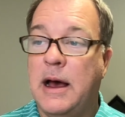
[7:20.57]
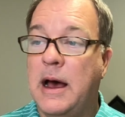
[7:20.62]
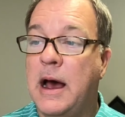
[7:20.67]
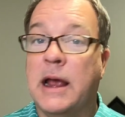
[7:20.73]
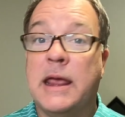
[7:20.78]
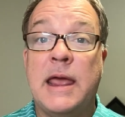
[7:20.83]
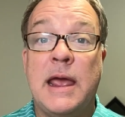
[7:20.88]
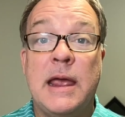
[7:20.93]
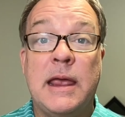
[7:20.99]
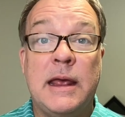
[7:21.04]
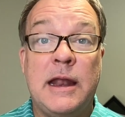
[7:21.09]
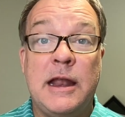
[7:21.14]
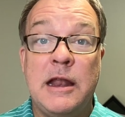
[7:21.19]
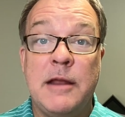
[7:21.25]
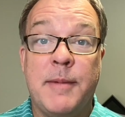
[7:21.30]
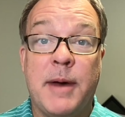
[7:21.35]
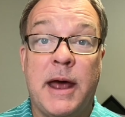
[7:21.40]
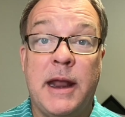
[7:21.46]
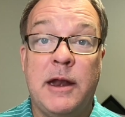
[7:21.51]
I can't get
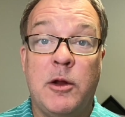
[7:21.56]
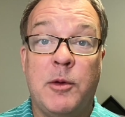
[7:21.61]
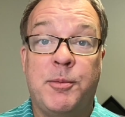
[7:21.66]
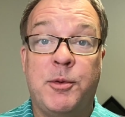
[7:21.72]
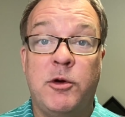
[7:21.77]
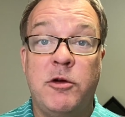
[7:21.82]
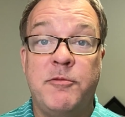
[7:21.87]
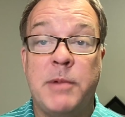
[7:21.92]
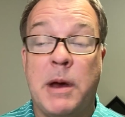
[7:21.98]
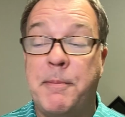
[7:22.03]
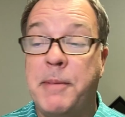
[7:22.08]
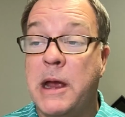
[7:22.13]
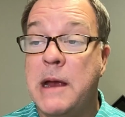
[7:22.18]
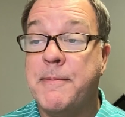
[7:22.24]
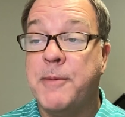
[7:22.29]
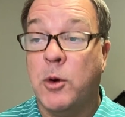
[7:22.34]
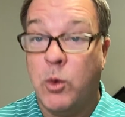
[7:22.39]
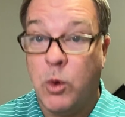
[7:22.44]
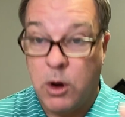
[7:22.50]
anybody to approve my
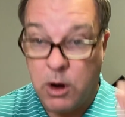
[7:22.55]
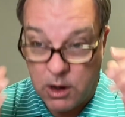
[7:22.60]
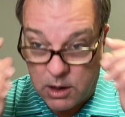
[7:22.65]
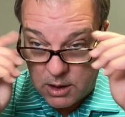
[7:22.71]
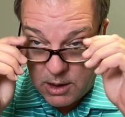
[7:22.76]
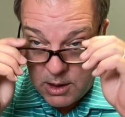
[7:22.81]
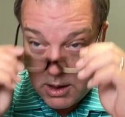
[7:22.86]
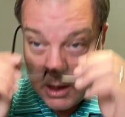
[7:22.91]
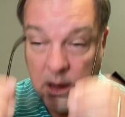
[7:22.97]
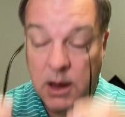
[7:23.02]
paperwork.